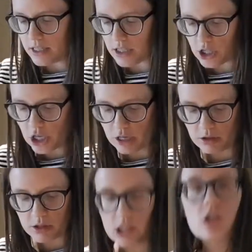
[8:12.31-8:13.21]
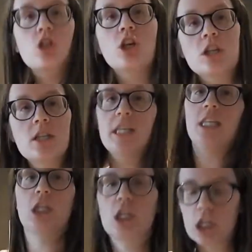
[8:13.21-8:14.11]
this is good. This is good
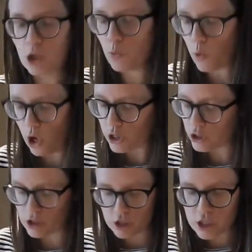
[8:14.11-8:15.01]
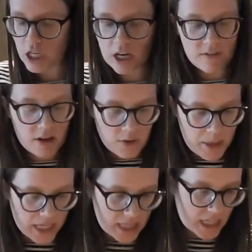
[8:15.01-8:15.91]
testing the waters. Good, I've never
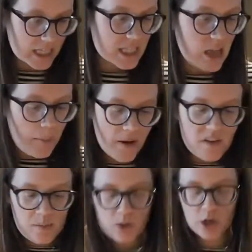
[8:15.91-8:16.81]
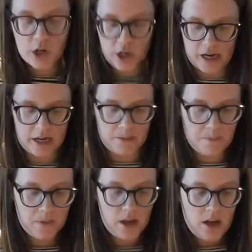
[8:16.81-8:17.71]
made these. Some of them look good.